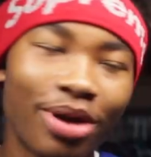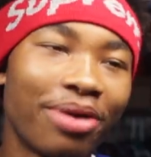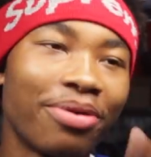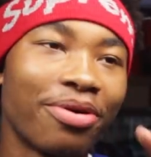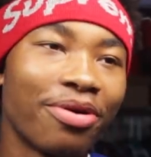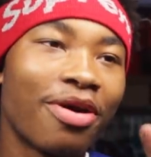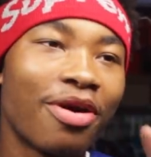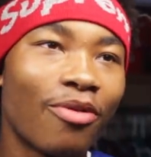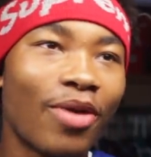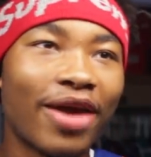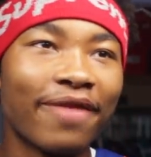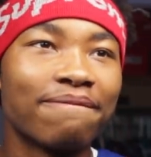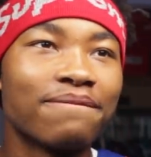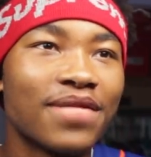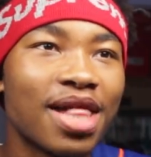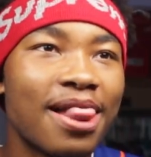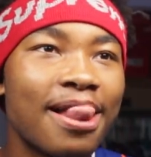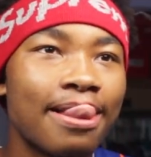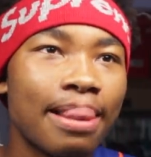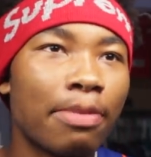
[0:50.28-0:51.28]
Wait.
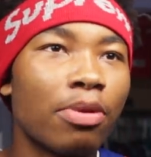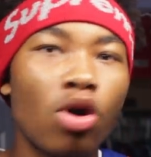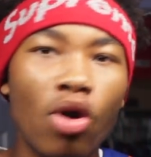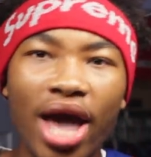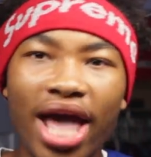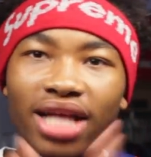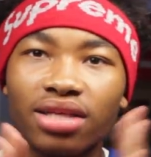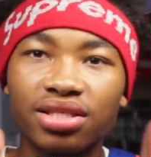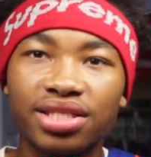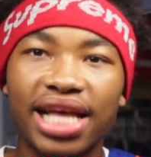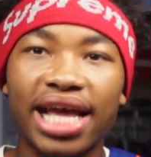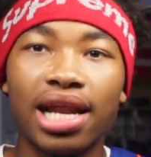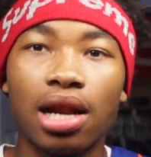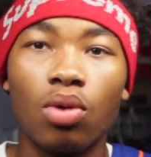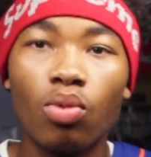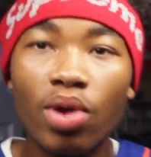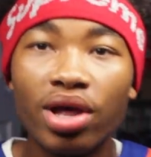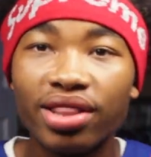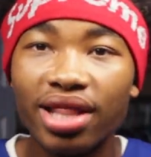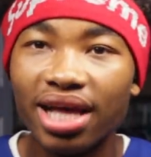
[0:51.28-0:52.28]
Let me go ahead and say
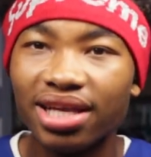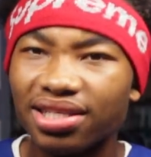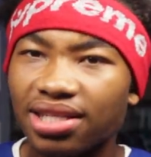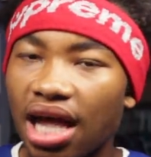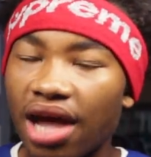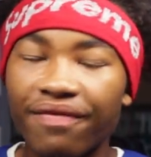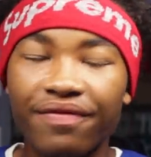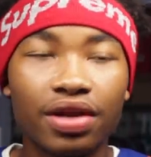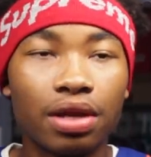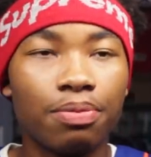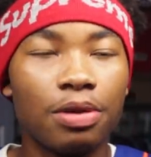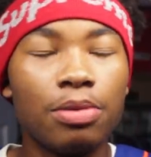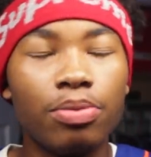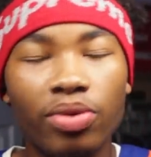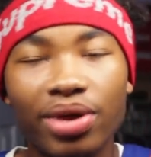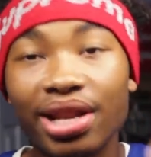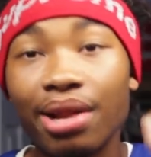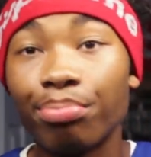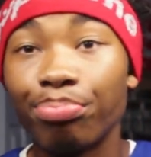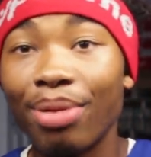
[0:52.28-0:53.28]
that one last time for the
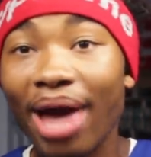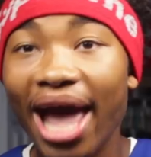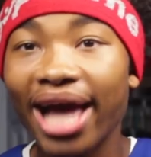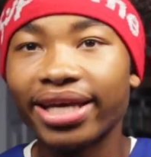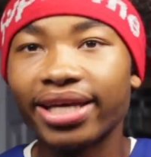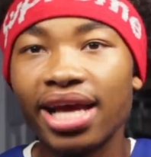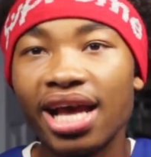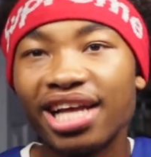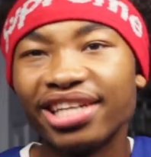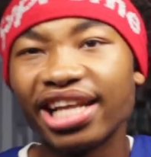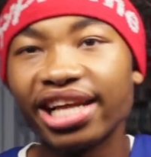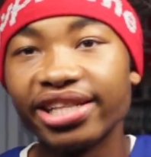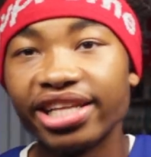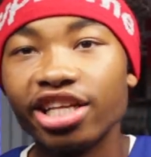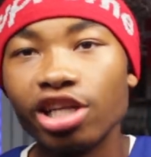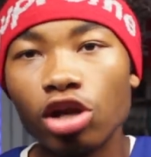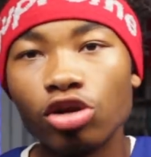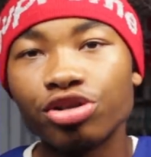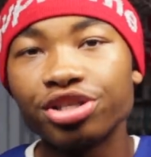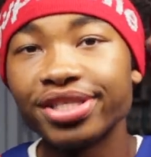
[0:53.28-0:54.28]
people in the back that
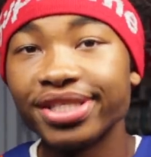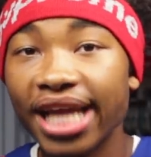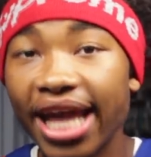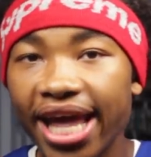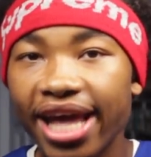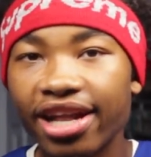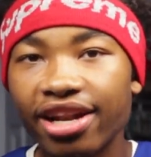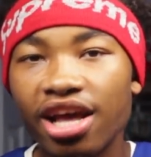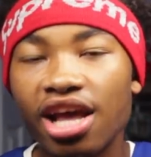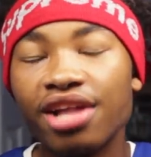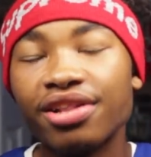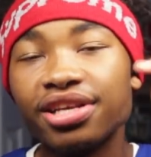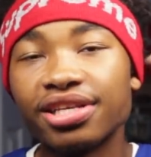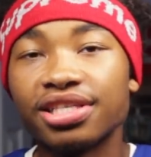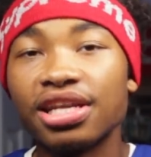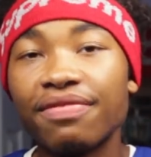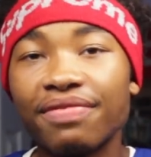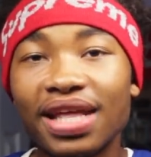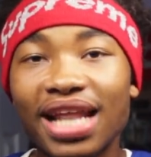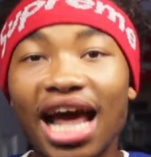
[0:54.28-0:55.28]
didn't understand the
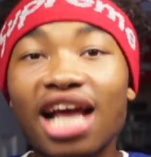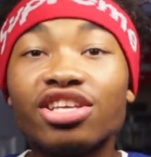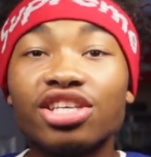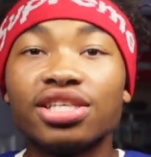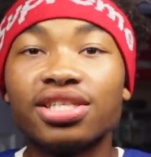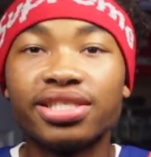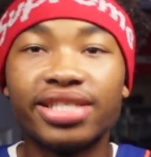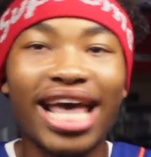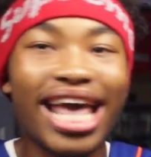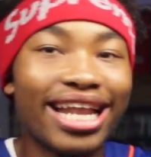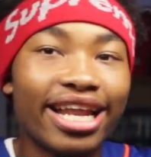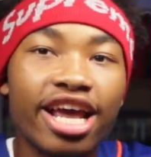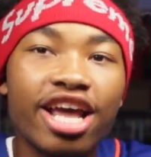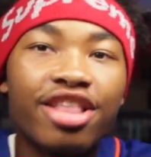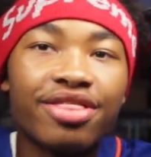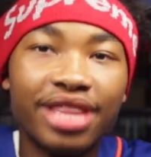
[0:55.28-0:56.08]
stuff that I just said.